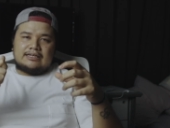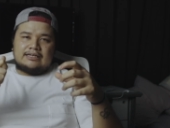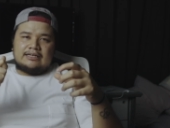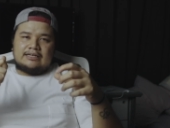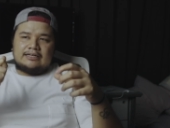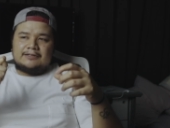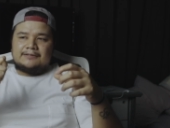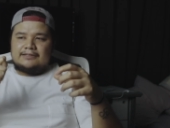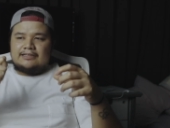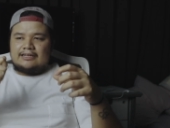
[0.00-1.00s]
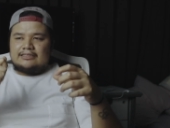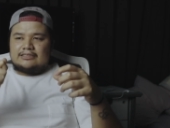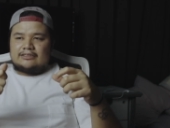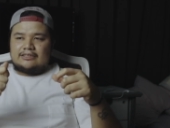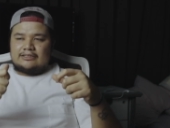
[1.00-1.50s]
Uh, I
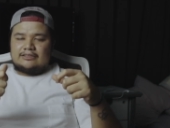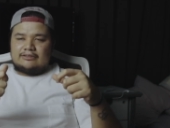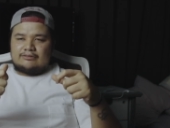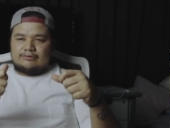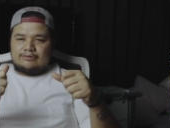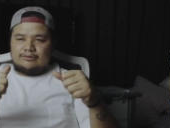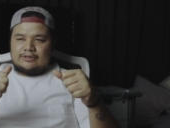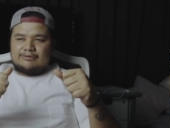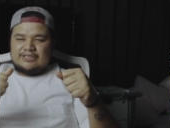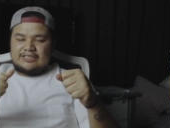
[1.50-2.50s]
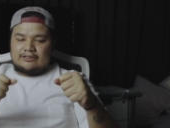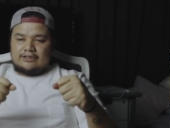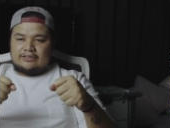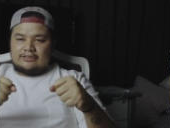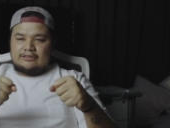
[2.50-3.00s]
started to, I was
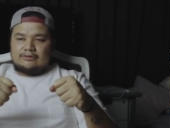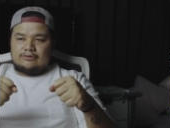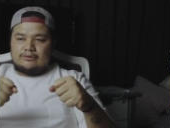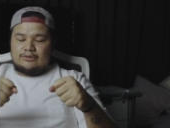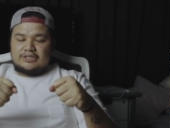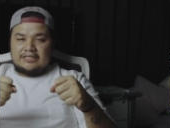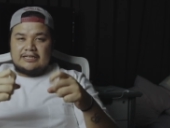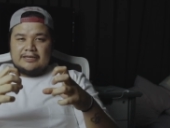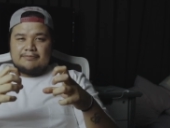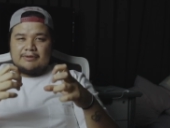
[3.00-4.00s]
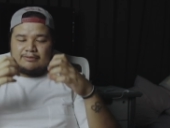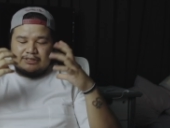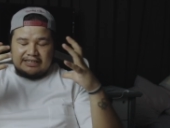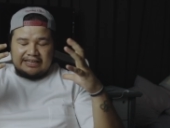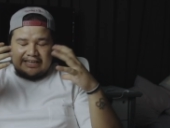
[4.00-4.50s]
starting to slip. I
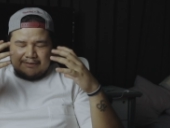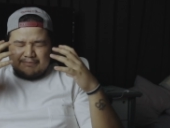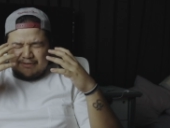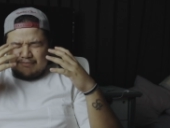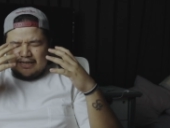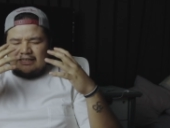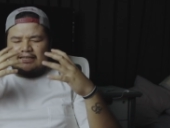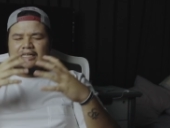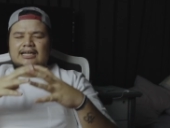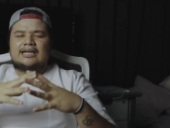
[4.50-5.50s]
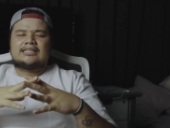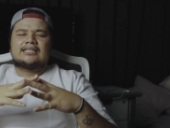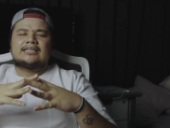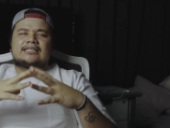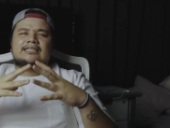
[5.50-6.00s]
was in my mind a lot.
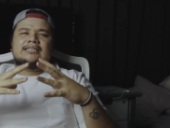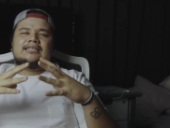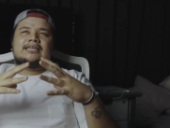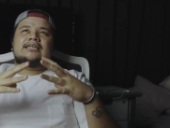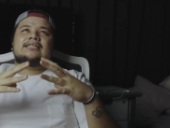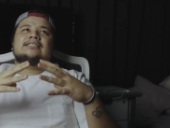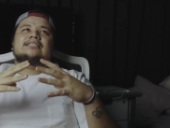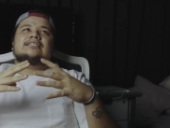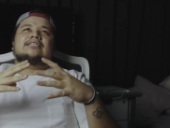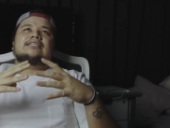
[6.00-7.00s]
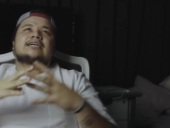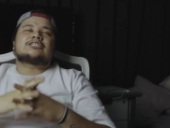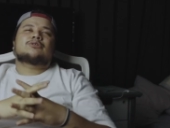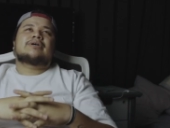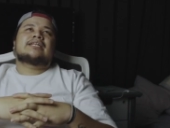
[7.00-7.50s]
And
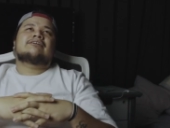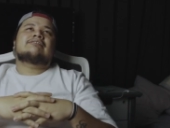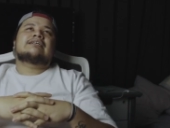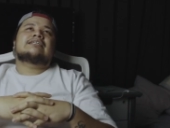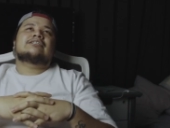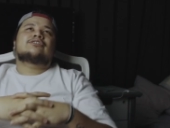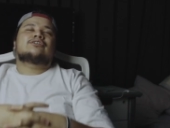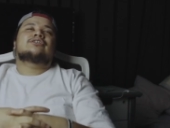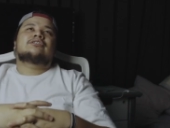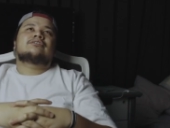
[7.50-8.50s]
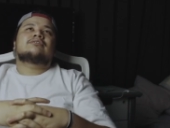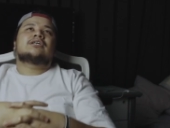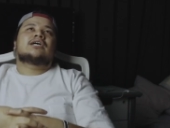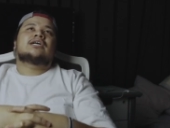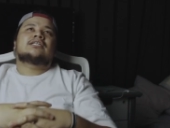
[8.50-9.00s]
that's when I really turned to
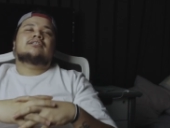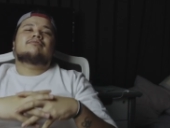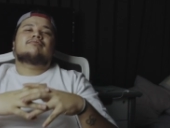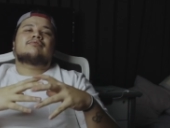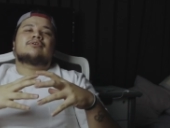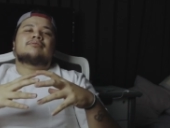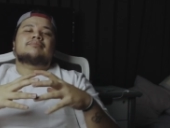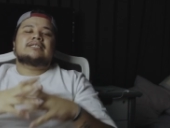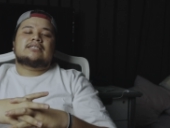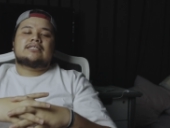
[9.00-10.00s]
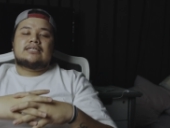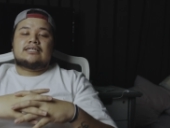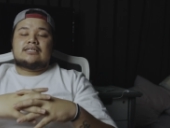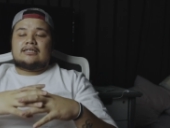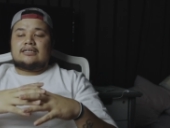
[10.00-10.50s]
God for me.
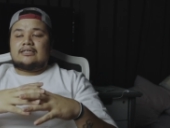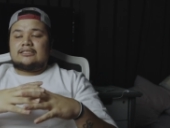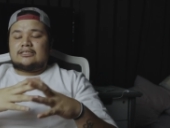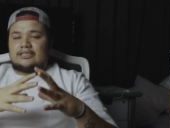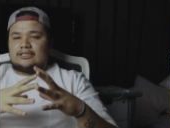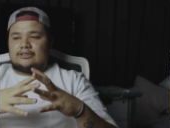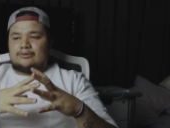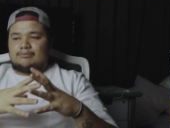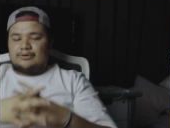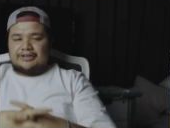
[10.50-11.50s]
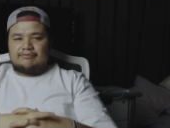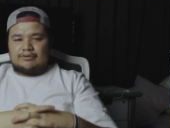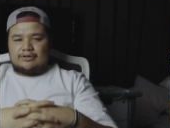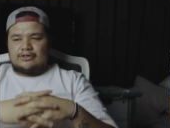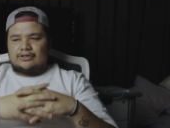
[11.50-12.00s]
I started to pray
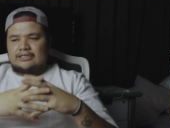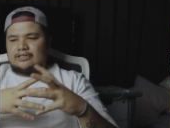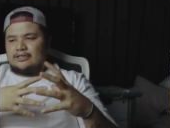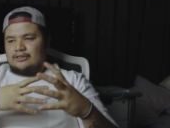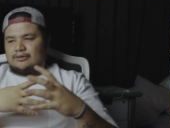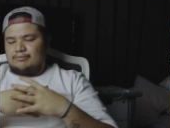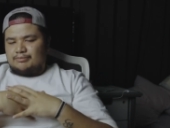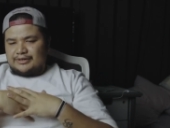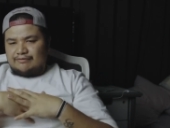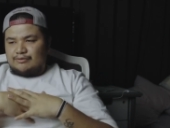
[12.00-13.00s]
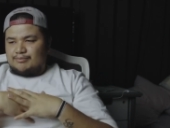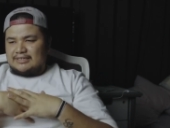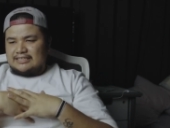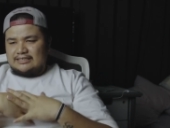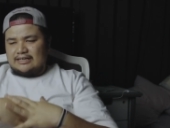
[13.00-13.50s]
for her. I started to pray for
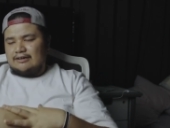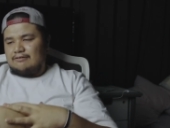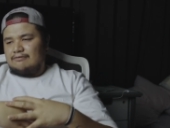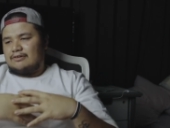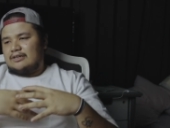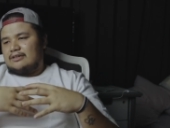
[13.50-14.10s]
myself.